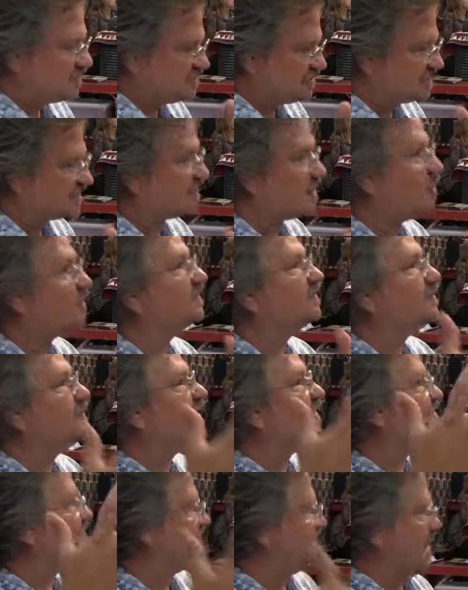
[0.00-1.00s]
is just going to
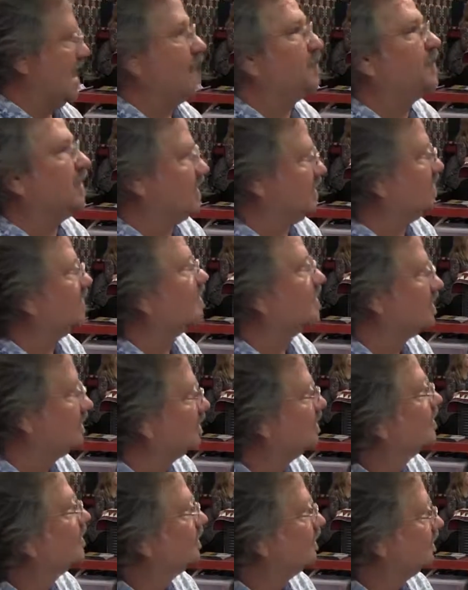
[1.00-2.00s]
be floppy,
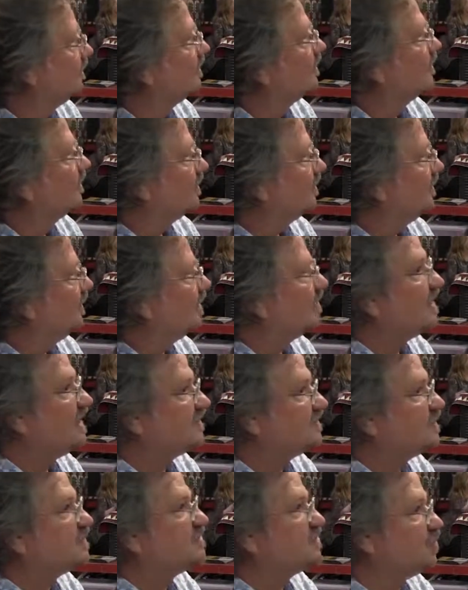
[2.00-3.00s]

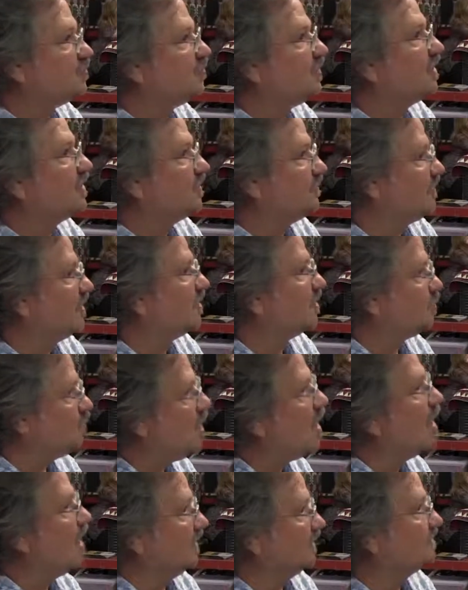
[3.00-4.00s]
unless what you really, really
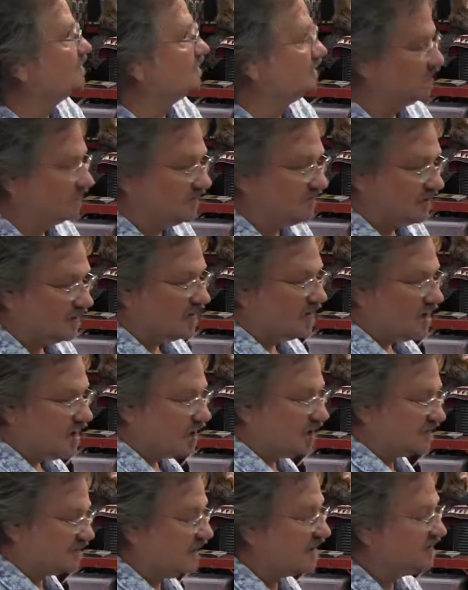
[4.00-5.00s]
want.
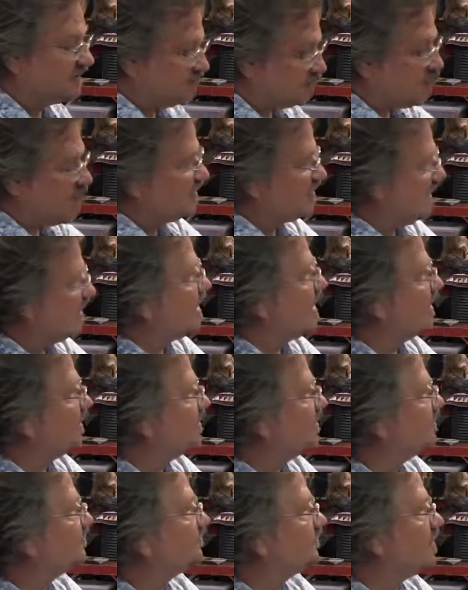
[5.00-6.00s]
Because I did one that had a
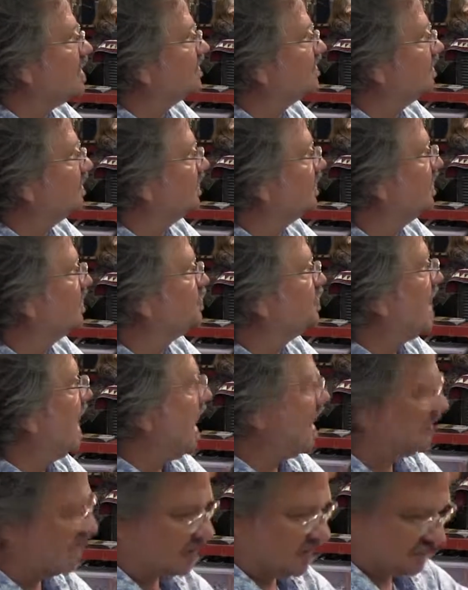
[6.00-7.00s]
knit front and a knit
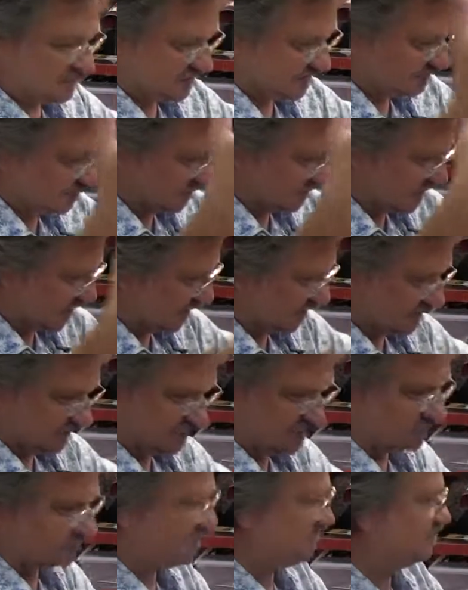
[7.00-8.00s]
back, and it just was like
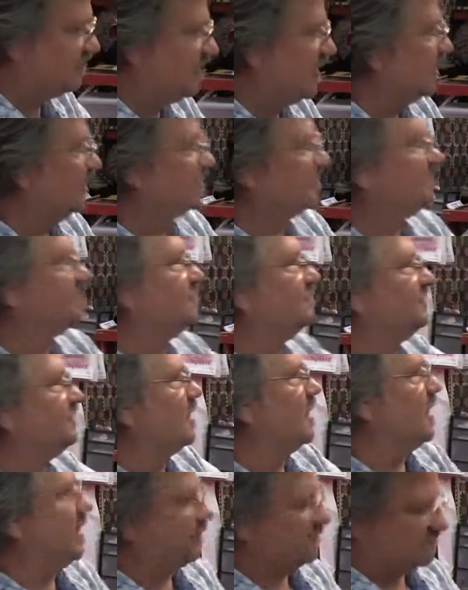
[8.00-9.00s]
this deflated
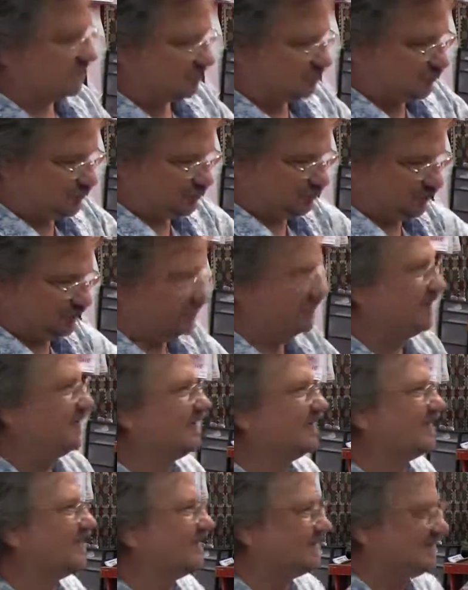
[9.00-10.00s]
souffle. It
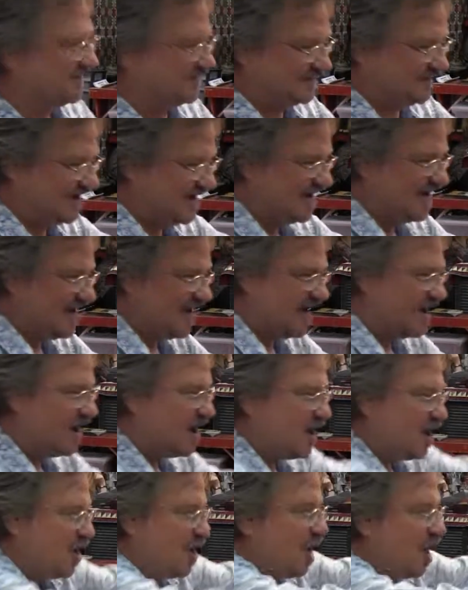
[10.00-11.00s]
was just,
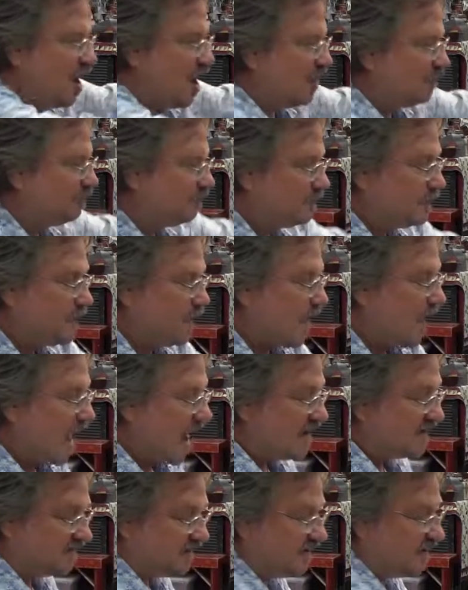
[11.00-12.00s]

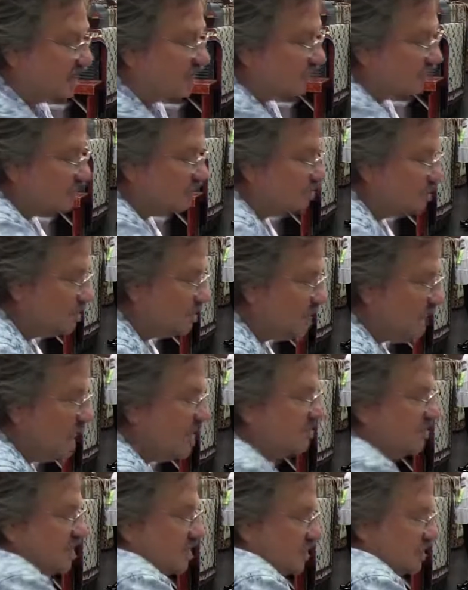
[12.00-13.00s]
and here
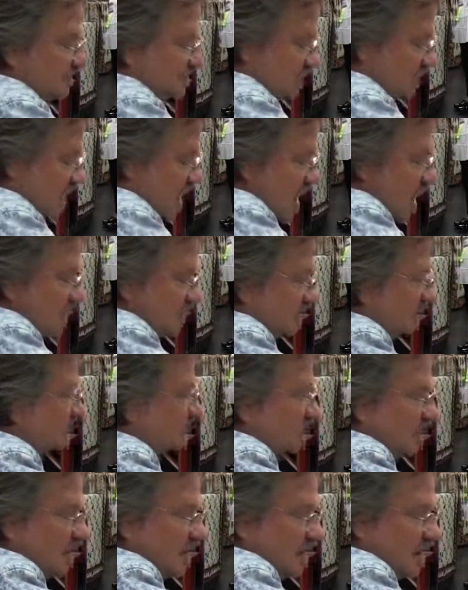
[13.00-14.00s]
I've used the
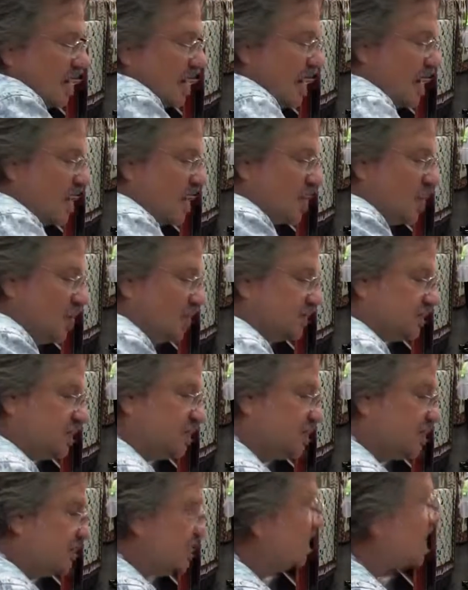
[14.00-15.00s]
cotton, and I also
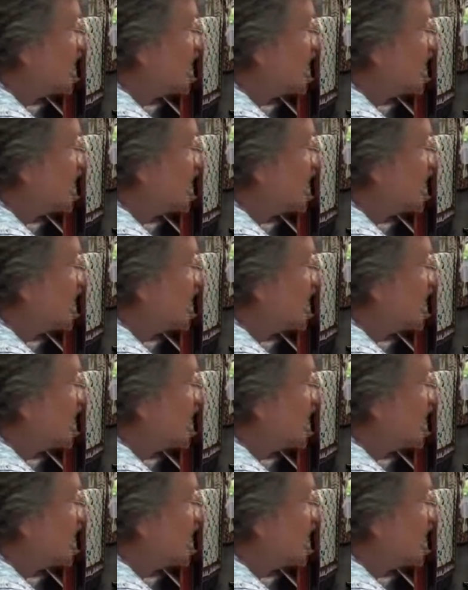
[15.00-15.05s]
used a